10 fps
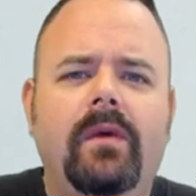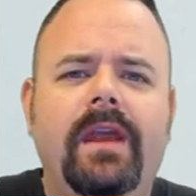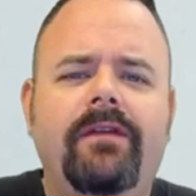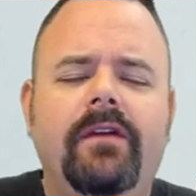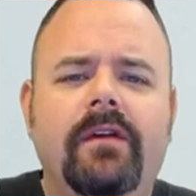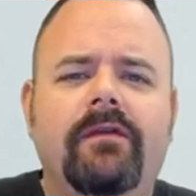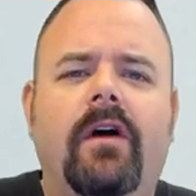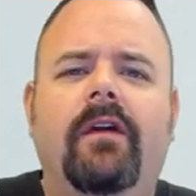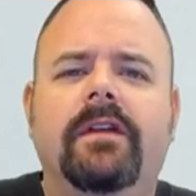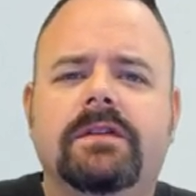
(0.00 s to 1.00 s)
if you're
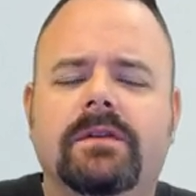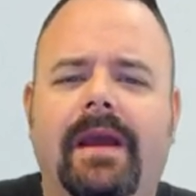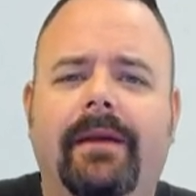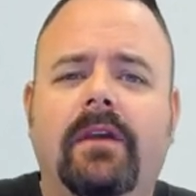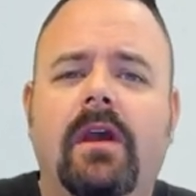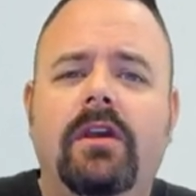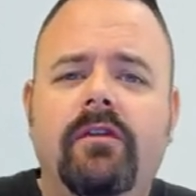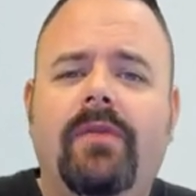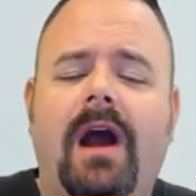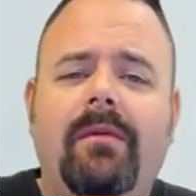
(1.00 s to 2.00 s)
involved in ceramics,
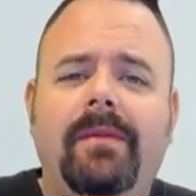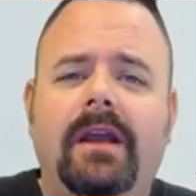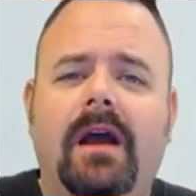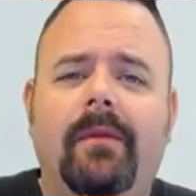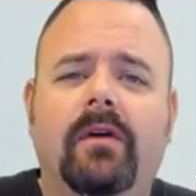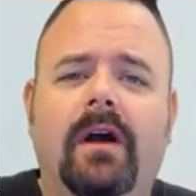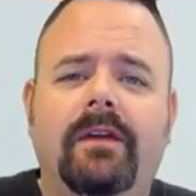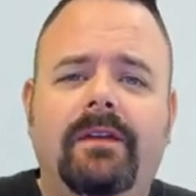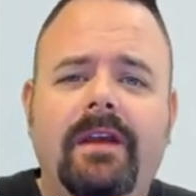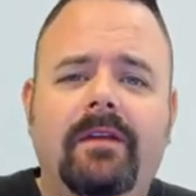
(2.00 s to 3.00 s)
you've probably come
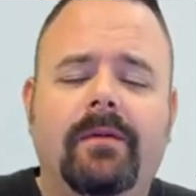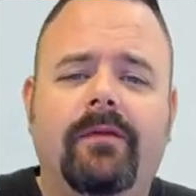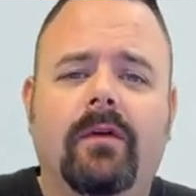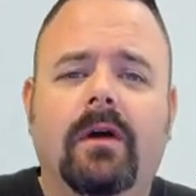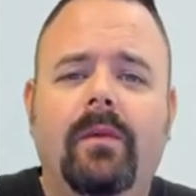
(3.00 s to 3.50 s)
across these before.